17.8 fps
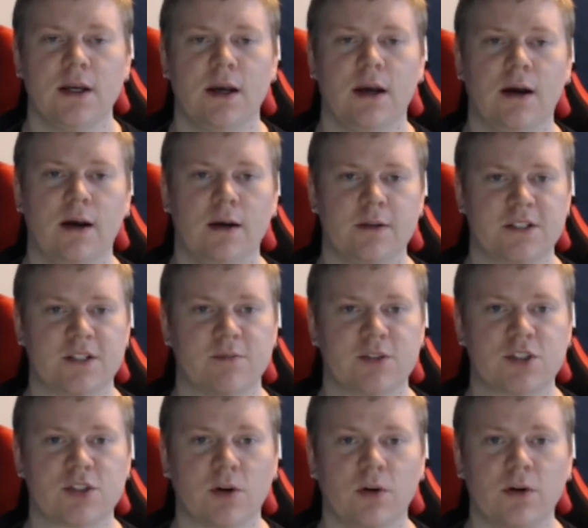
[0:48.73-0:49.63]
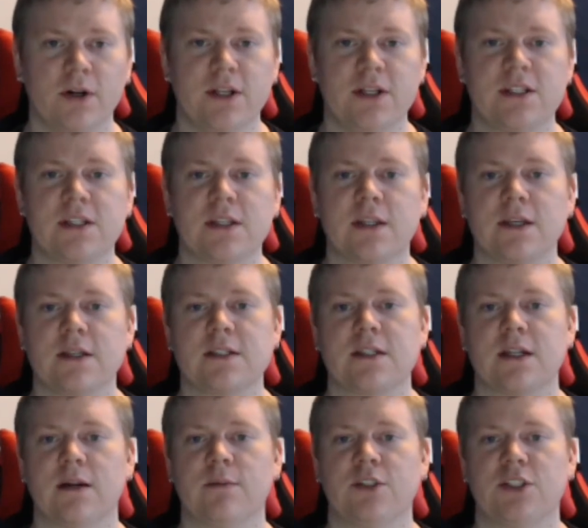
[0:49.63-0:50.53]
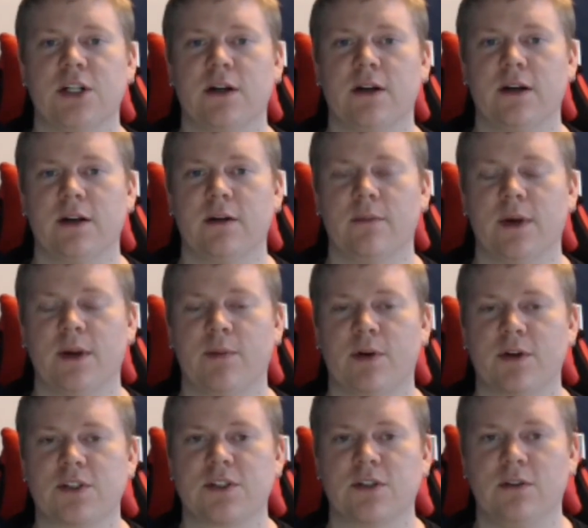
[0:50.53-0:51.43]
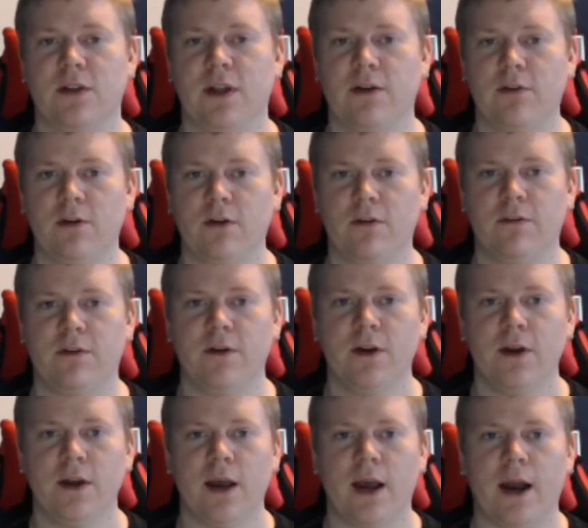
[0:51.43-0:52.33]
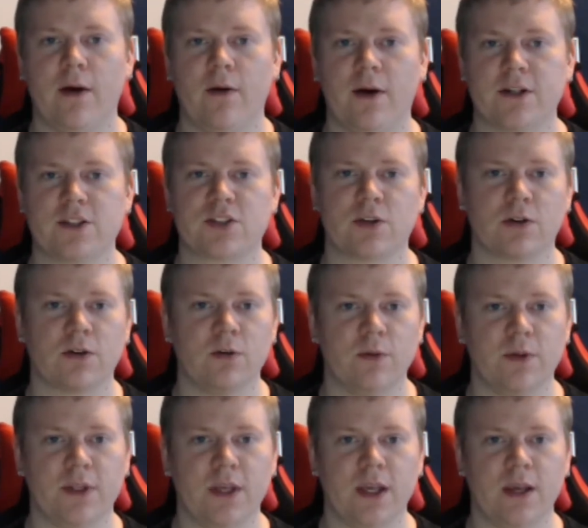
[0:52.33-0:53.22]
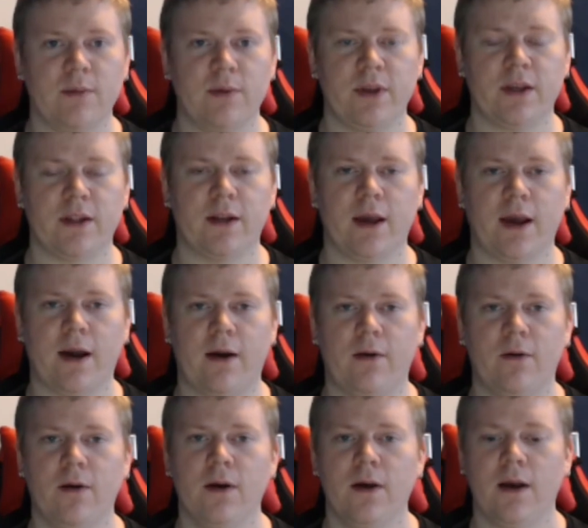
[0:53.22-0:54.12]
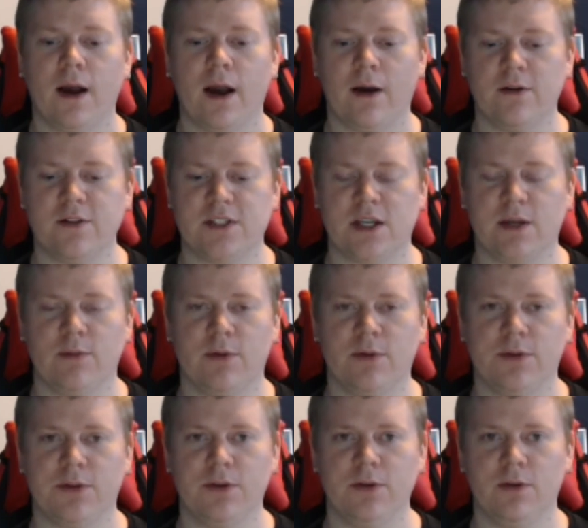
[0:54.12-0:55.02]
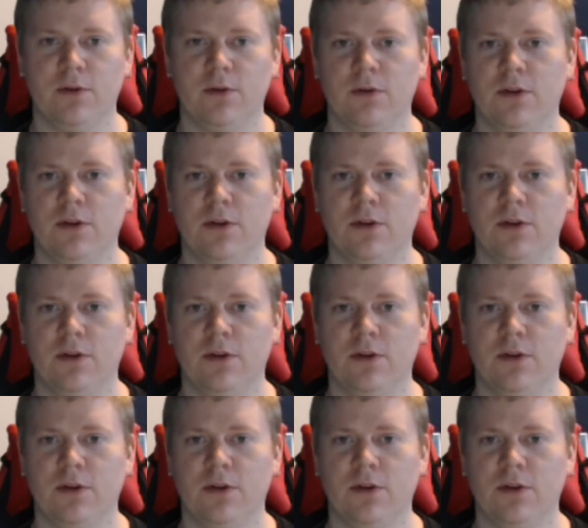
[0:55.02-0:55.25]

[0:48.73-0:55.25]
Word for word: uh, some stories and things that I'm sharing on my personal level of how I struggle with gaming and how I was able to,